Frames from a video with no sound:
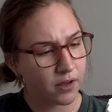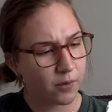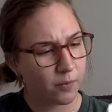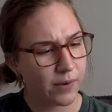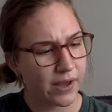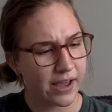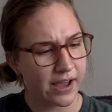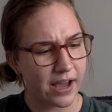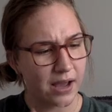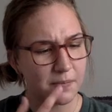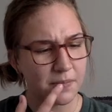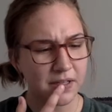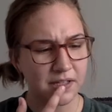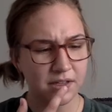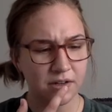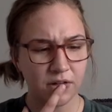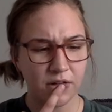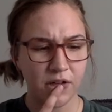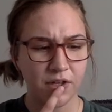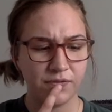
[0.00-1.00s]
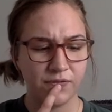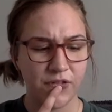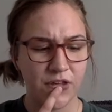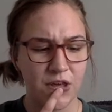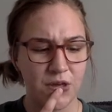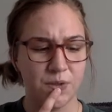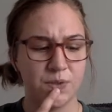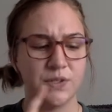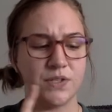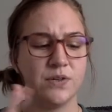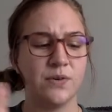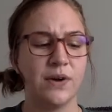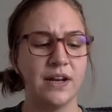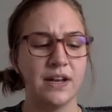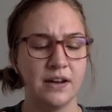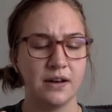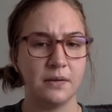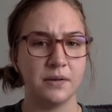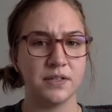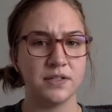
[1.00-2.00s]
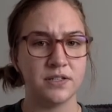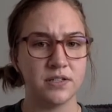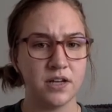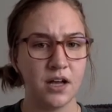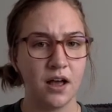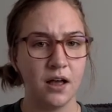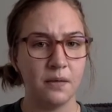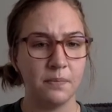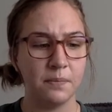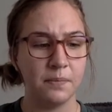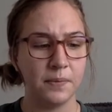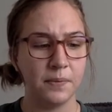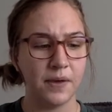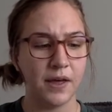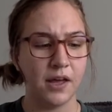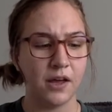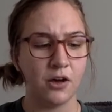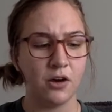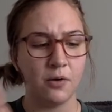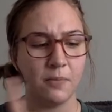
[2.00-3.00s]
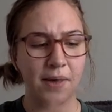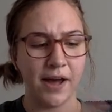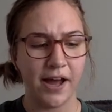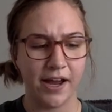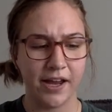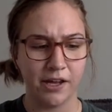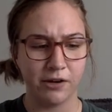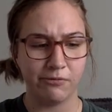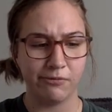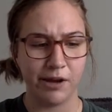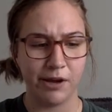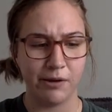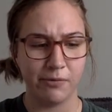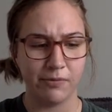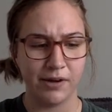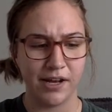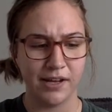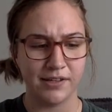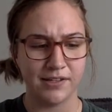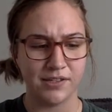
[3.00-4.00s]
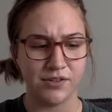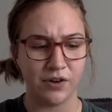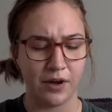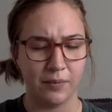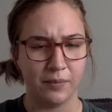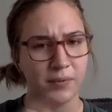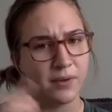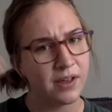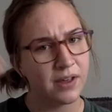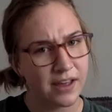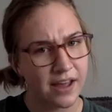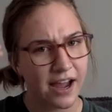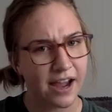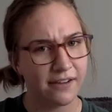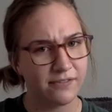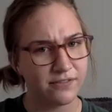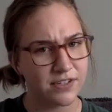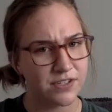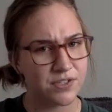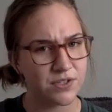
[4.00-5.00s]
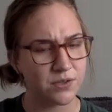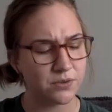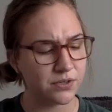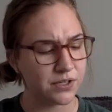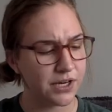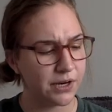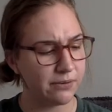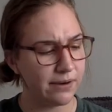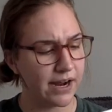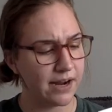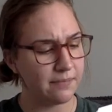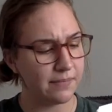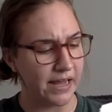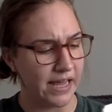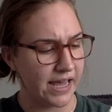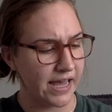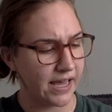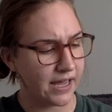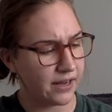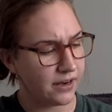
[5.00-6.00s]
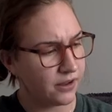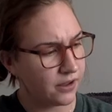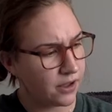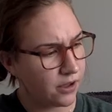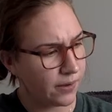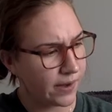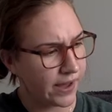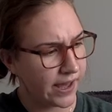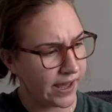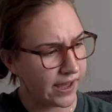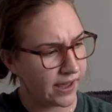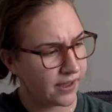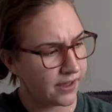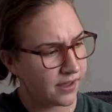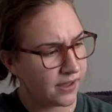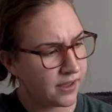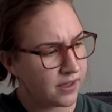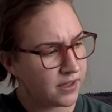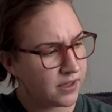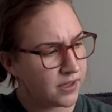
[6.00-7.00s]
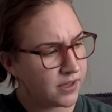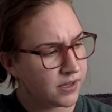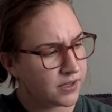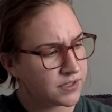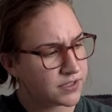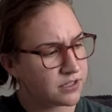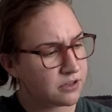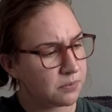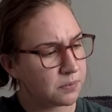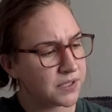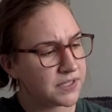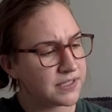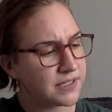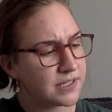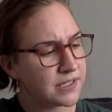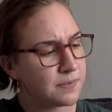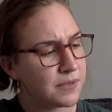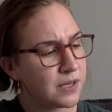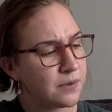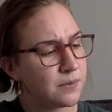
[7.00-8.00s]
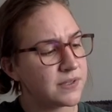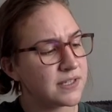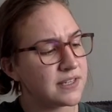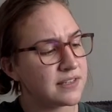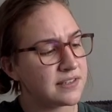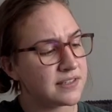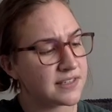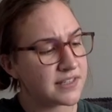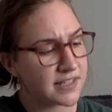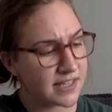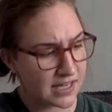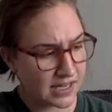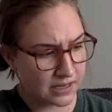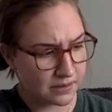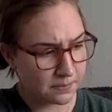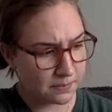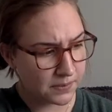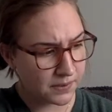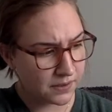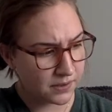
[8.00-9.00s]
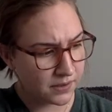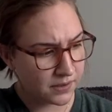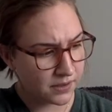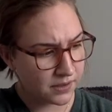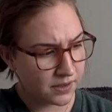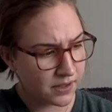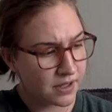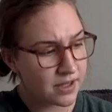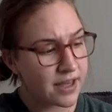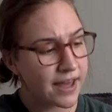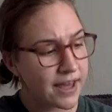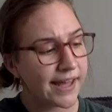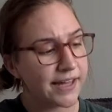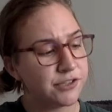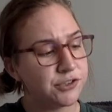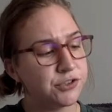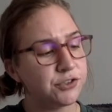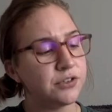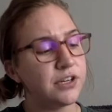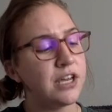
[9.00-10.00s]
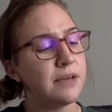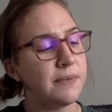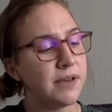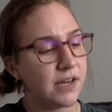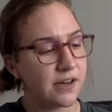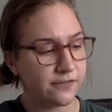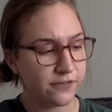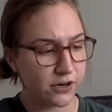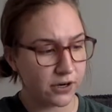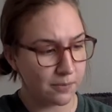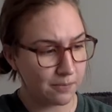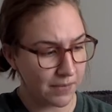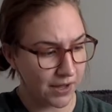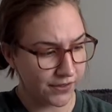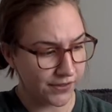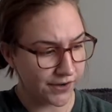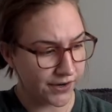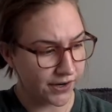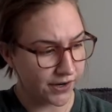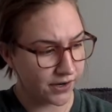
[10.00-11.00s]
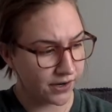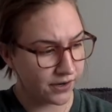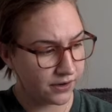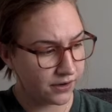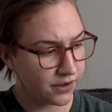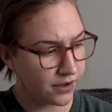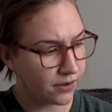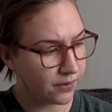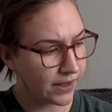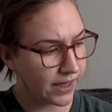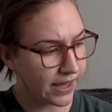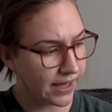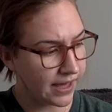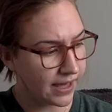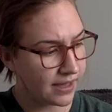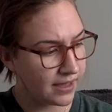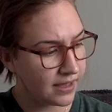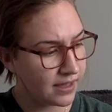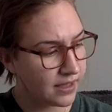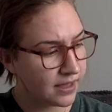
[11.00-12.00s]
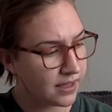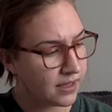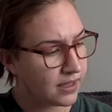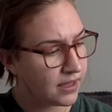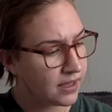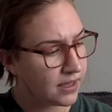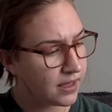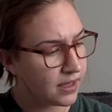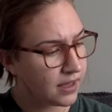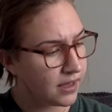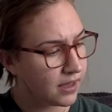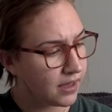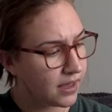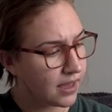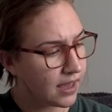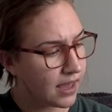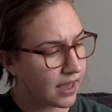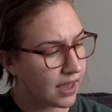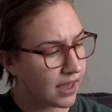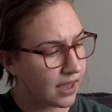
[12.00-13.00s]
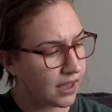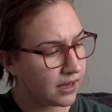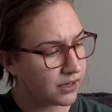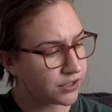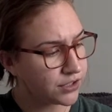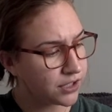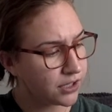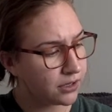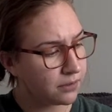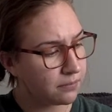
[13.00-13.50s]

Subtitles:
Wait, I'm a little confused, so I need to stop and go back and reread so I have the story right in my head. Okay, so Princess Pea was asleep and dreaming of her mother, okay, and